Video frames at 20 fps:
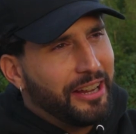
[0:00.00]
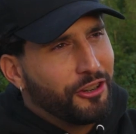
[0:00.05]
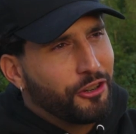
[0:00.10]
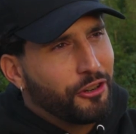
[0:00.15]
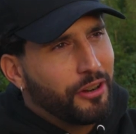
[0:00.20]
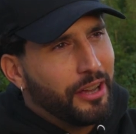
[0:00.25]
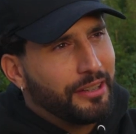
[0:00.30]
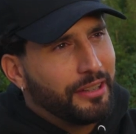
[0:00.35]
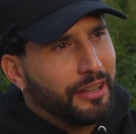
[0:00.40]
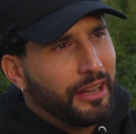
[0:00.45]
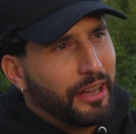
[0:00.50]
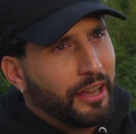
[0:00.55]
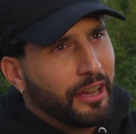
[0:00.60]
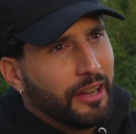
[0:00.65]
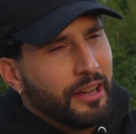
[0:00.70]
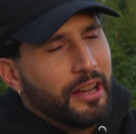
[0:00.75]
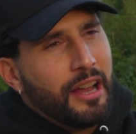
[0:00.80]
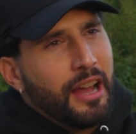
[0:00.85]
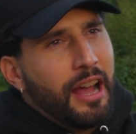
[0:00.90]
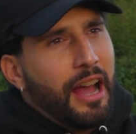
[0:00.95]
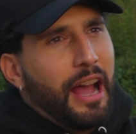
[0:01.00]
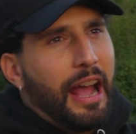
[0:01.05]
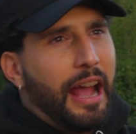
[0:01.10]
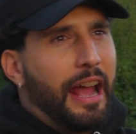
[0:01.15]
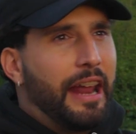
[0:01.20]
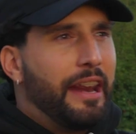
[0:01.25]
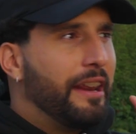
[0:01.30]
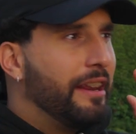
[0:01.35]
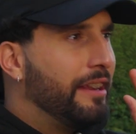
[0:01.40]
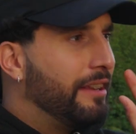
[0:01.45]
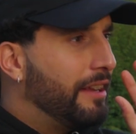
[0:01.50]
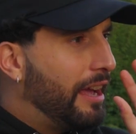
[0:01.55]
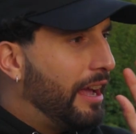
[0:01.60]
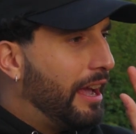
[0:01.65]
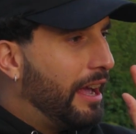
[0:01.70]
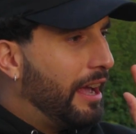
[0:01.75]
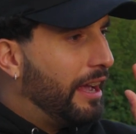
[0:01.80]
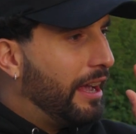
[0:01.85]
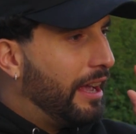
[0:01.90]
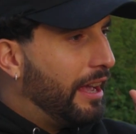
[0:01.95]
interesting. And
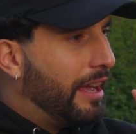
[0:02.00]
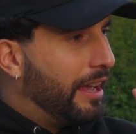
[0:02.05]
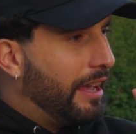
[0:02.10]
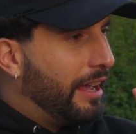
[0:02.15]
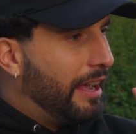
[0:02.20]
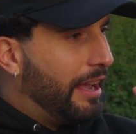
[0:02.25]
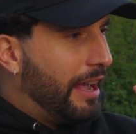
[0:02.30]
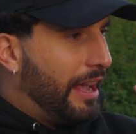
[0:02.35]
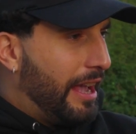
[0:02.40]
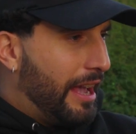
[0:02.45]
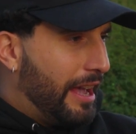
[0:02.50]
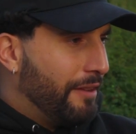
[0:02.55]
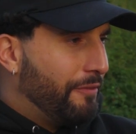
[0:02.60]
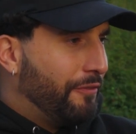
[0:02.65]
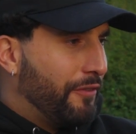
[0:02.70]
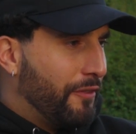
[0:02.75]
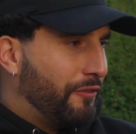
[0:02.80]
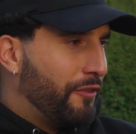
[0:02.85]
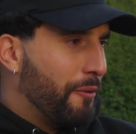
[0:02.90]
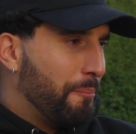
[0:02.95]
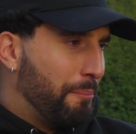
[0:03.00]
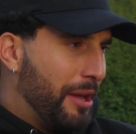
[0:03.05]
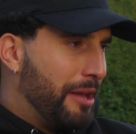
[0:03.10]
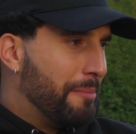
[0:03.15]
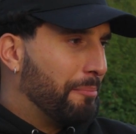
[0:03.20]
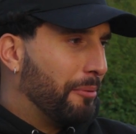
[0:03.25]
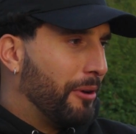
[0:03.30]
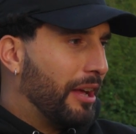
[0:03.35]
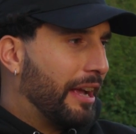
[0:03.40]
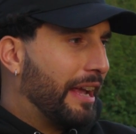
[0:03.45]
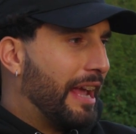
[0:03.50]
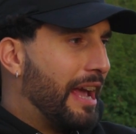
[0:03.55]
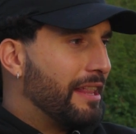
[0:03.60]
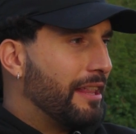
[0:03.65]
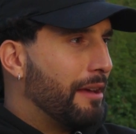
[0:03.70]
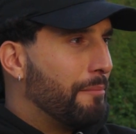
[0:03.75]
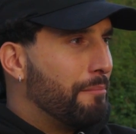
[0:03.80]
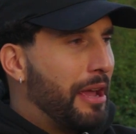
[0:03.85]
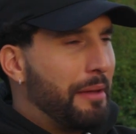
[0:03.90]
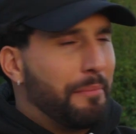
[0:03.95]
for people, again,
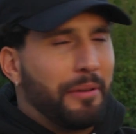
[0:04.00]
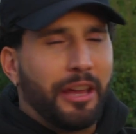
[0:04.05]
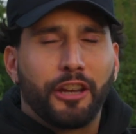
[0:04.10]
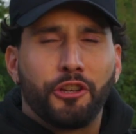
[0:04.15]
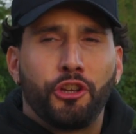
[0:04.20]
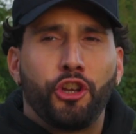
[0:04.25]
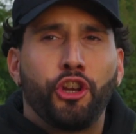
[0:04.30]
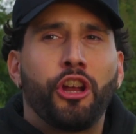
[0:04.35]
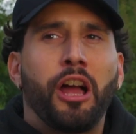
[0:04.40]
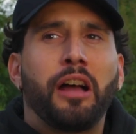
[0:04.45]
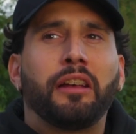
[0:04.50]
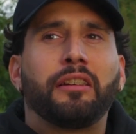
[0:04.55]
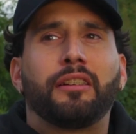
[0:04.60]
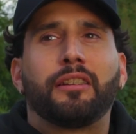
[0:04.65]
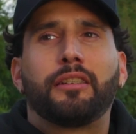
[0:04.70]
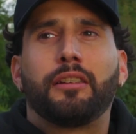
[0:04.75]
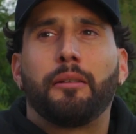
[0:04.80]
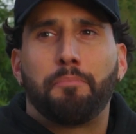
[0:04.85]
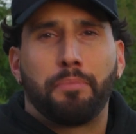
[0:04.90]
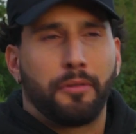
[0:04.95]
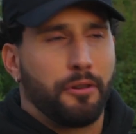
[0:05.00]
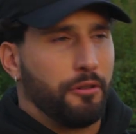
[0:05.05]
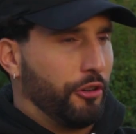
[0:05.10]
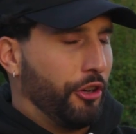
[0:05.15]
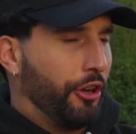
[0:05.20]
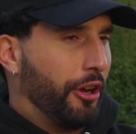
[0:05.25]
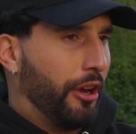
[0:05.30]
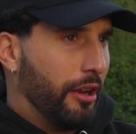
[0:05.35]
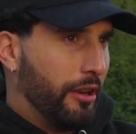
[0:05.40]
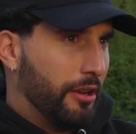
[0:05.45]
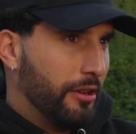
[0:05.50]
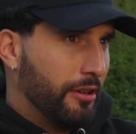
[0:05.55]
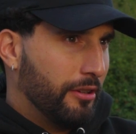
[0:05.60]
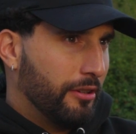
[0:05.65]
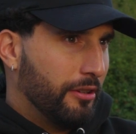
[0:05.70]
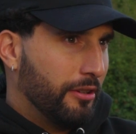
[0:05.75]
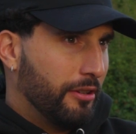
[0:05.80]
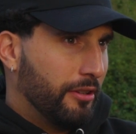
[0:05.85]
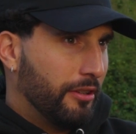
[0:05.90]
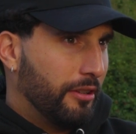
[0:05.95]
that maybe are just approaching
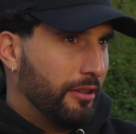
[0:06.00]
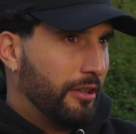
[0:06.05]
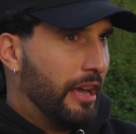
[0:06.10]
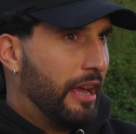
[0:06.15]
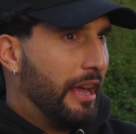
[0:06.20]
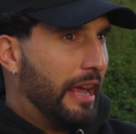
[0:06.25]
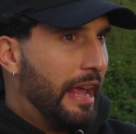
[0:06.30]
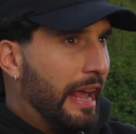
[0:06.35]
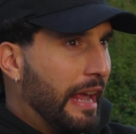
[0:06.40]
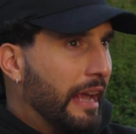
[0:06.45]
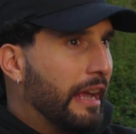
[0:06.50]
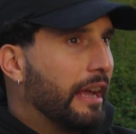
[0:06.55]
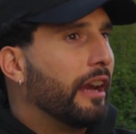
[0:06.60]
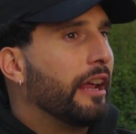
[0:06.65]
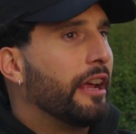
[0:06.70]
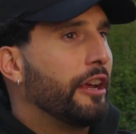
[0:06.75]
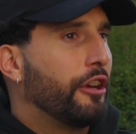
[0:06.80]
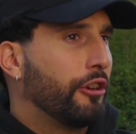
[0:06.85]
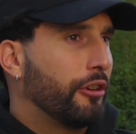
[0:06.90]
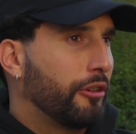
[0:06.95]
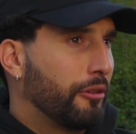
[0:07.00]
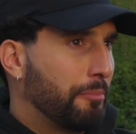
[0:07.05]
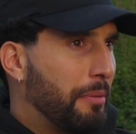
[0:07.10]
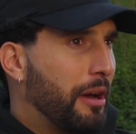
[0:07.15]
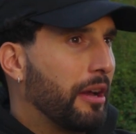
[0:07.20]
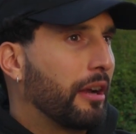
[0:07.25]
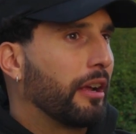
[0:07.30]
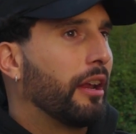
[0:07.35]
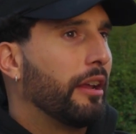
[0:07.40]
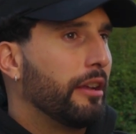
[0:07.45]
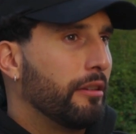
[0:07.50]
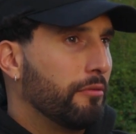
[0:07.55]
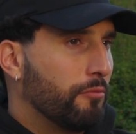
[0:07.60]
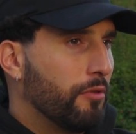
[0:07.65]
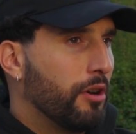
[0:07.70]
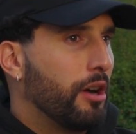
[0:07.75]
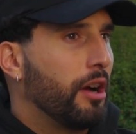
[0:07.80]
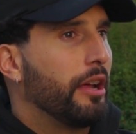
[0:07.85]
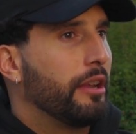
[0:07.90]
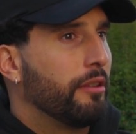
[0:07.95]
the English sparkling
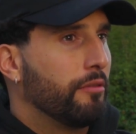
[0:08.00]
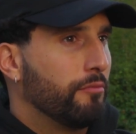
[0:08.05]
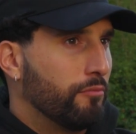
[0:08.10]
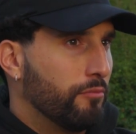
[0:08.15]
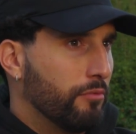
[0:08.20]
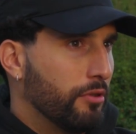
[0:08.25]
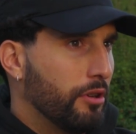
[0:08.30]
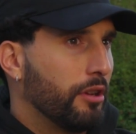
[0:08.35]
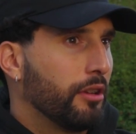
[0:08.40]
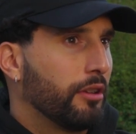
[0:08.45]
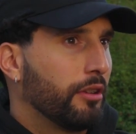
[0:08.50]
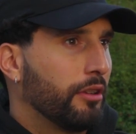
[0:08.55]
wine world,